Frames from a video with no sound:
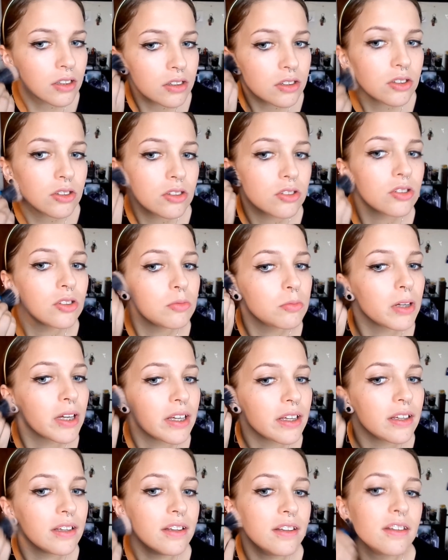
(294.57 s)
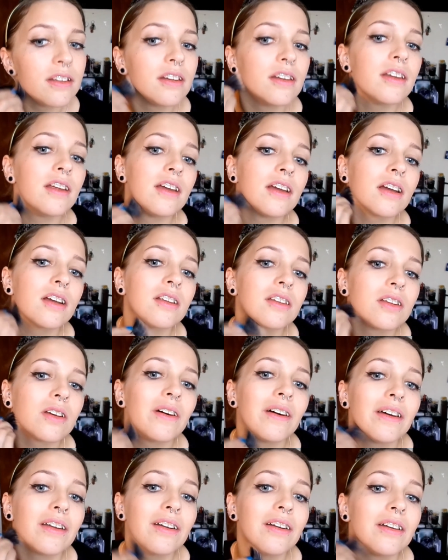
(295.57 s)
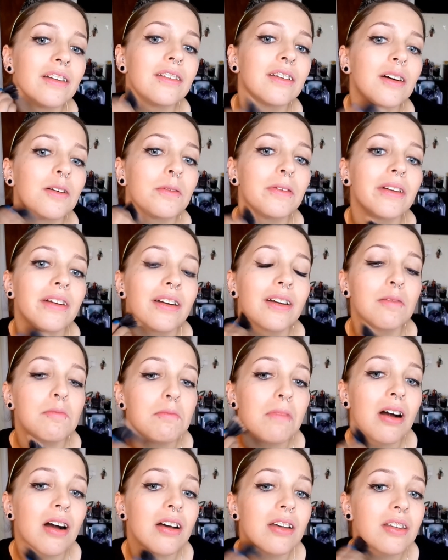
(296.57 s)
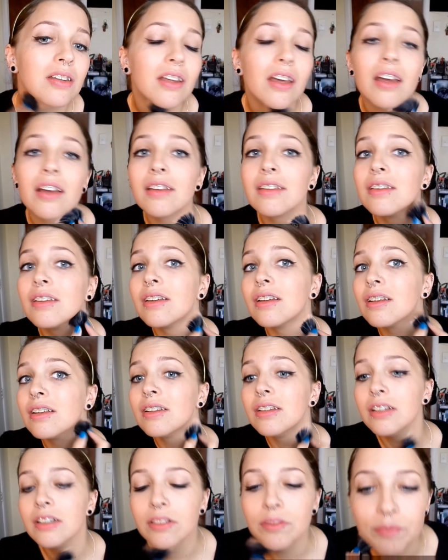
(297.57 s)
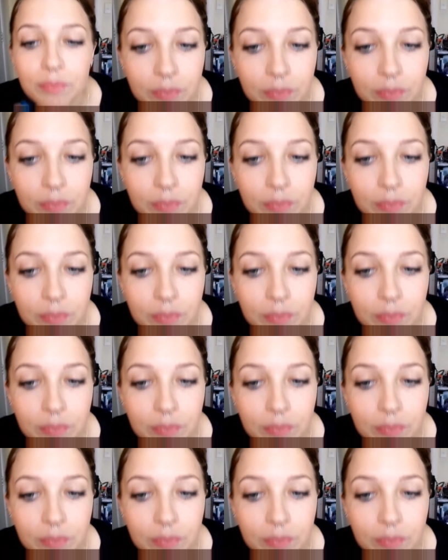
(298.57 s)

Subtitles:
Just doing my ears and neck so I don't end up wearing a mask accidentally.